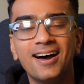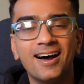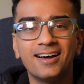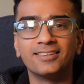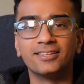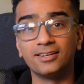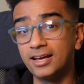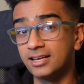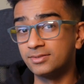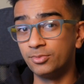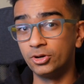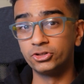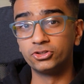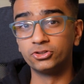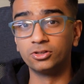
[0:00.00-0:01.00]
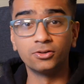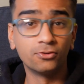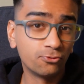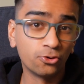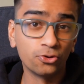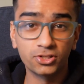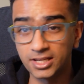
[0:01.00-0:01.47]
And the last module
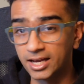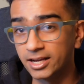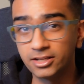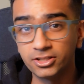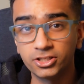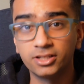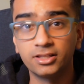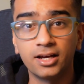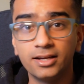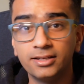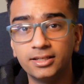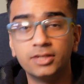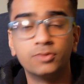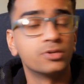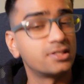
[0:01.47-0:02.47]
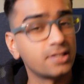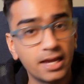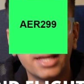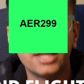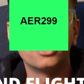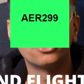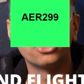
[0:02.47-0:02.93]
for second year that I did was A
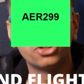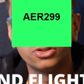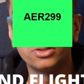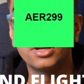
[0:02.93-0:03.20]
E R two